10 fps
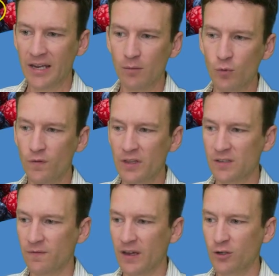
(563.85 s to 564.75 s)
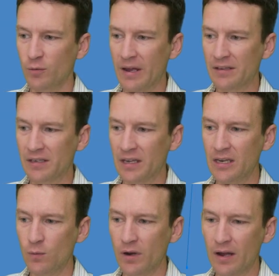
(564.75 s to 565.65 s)
I can move this vector mask
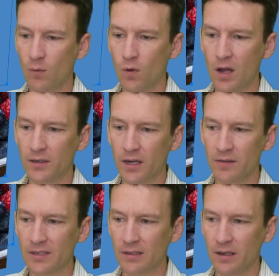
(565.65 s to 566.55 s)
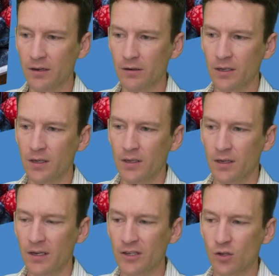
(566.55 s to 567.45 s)
anywhere I want on this layer,
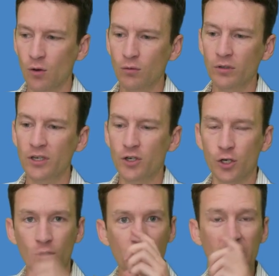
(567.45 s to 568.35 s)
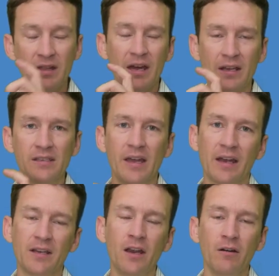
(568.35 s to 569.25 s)
and it's only showing me that
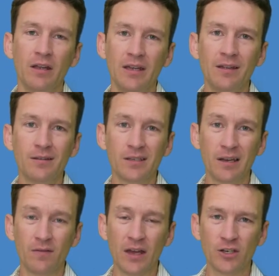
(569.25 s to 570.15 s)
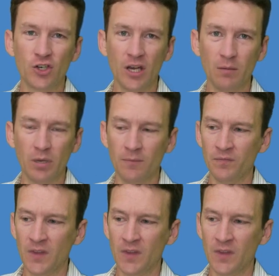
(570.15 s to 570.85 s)
exact area inside of that shape.